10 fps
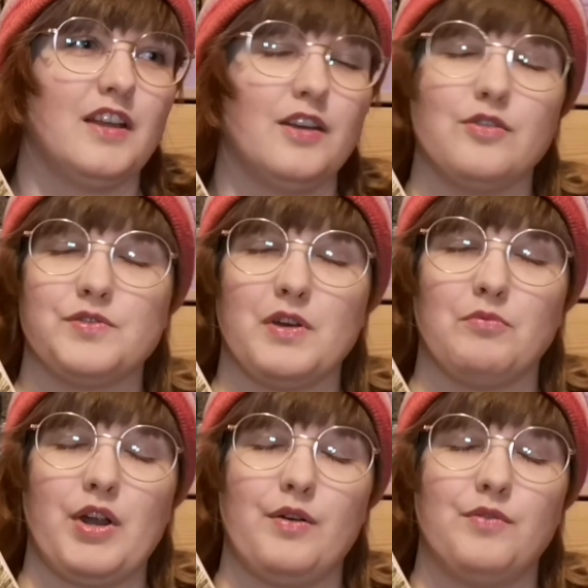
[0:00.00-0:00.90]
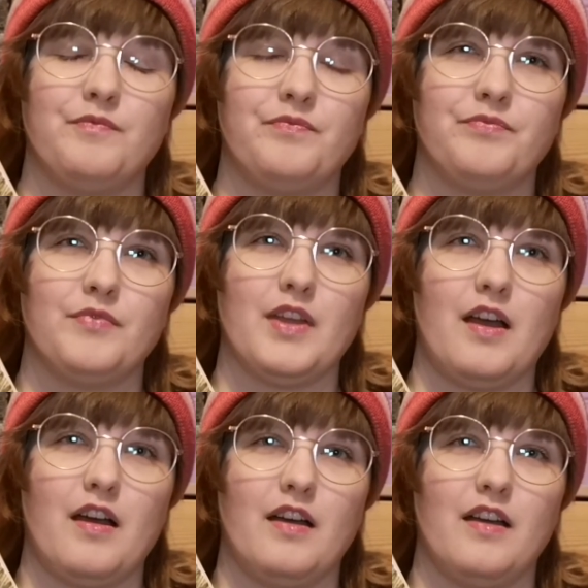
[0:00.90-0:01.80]
and go somewhere,
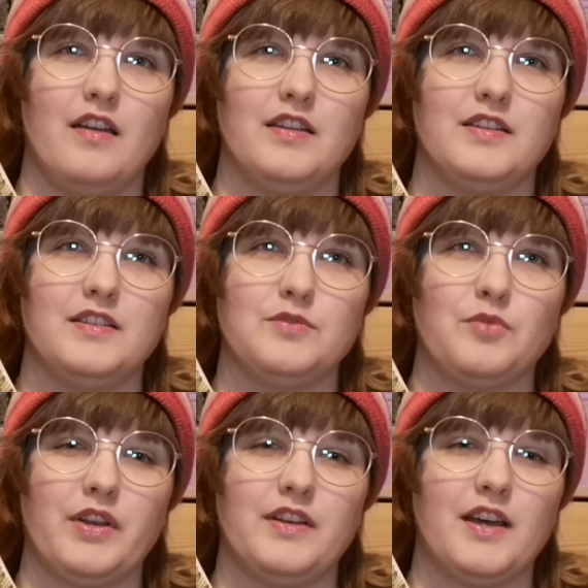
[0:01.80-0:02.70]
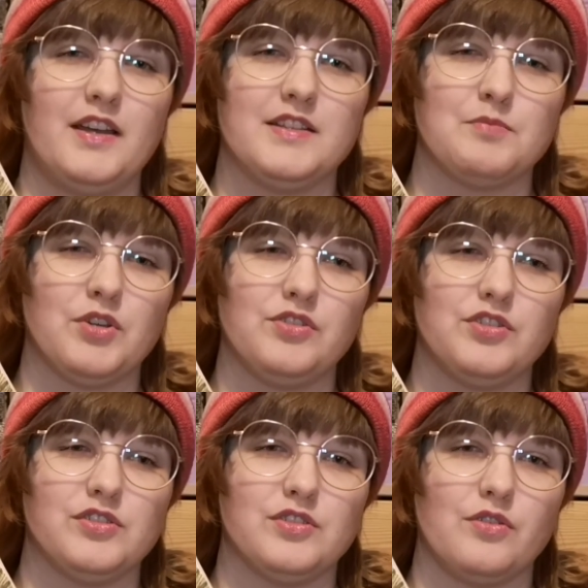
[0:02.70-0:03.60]
I didn't want to die as
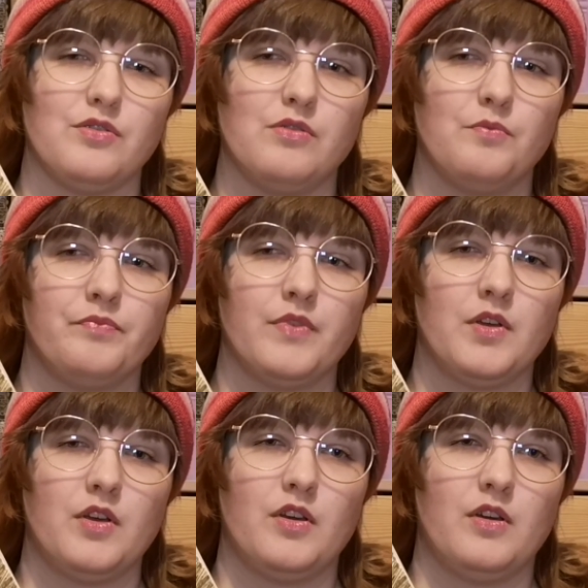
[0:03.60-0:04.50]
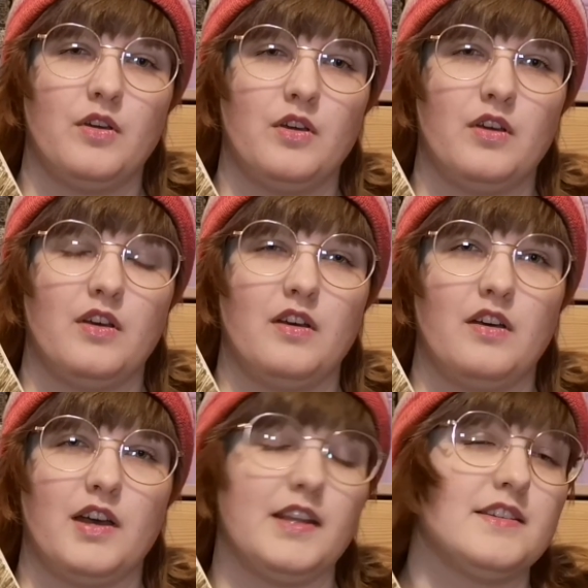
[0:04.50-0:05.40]
much, so
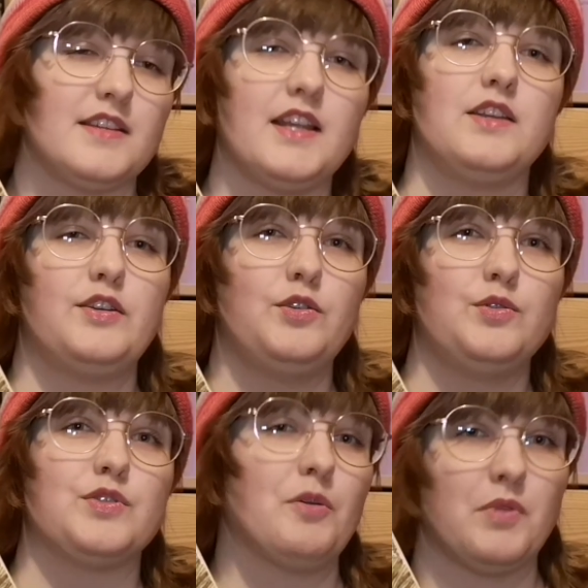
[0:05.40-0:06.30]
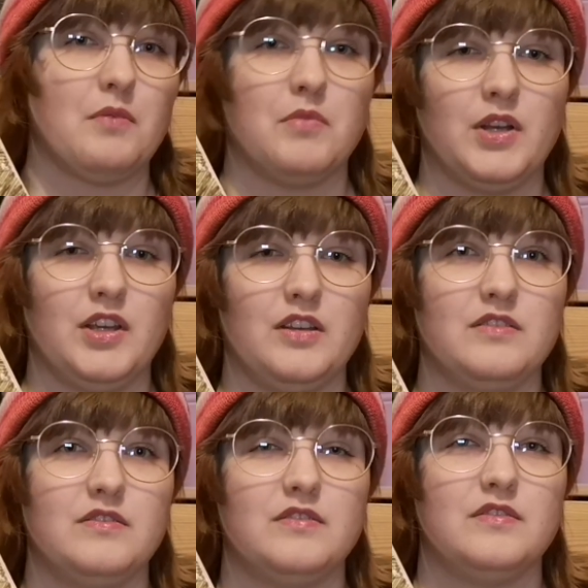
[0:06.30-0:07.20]
I decided to use up that
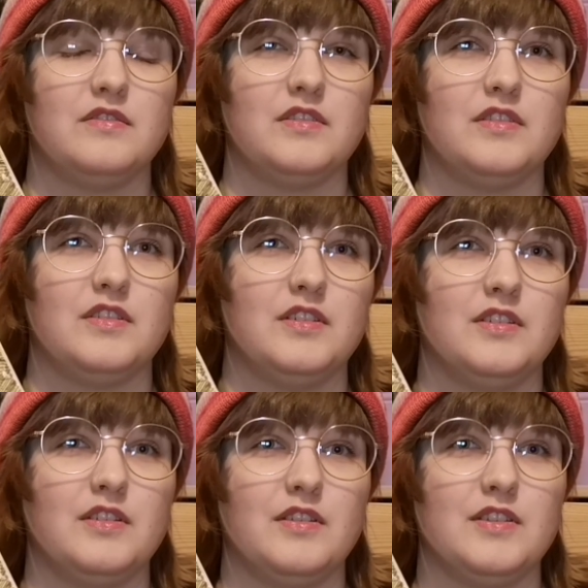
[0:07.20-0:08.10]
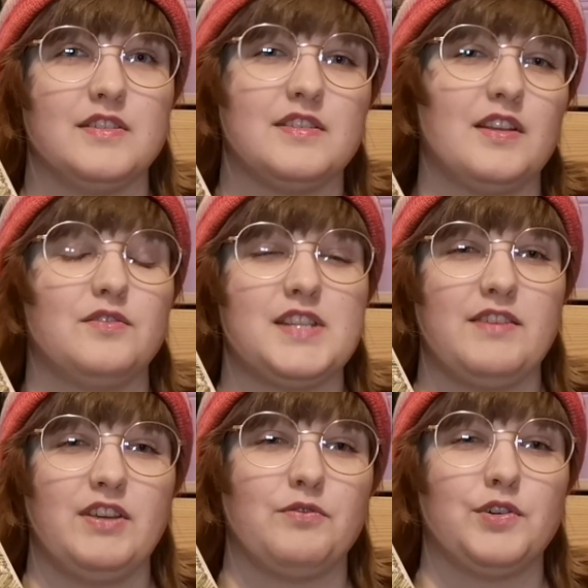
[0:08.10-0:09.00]
money instead of
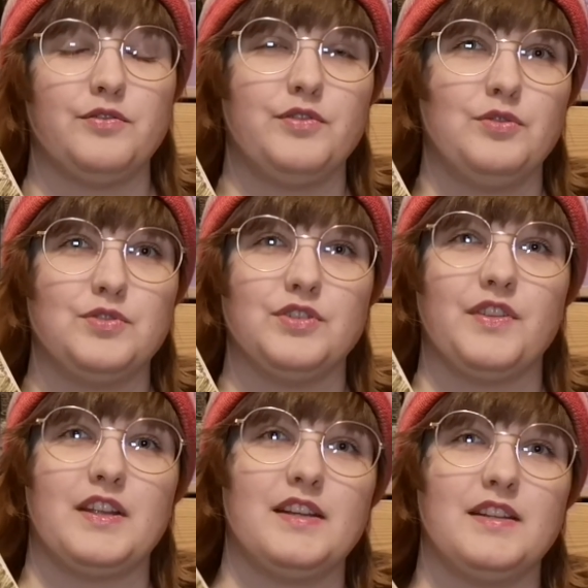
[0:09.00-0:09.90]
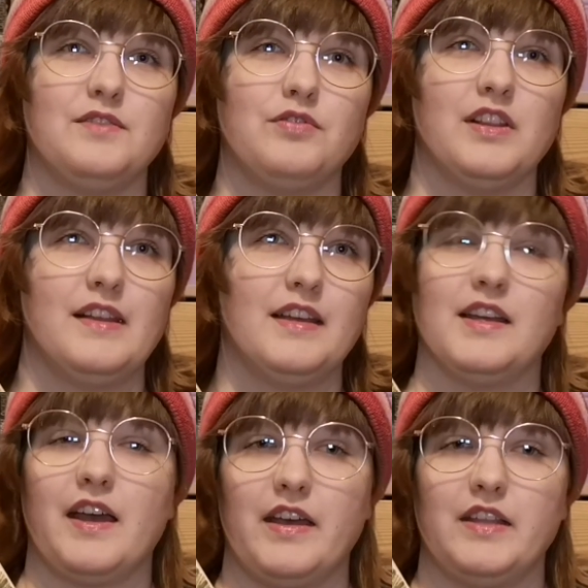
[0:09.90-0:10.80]
saving it for a future that I didn't feel like
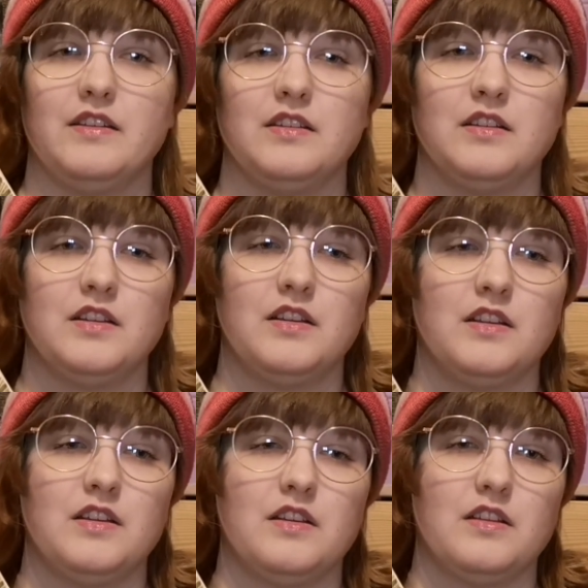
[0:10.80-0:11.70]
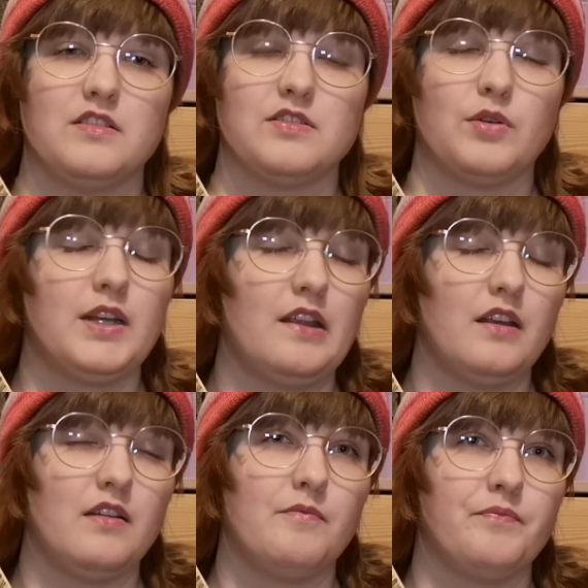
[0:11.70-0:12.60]
I had. So I did.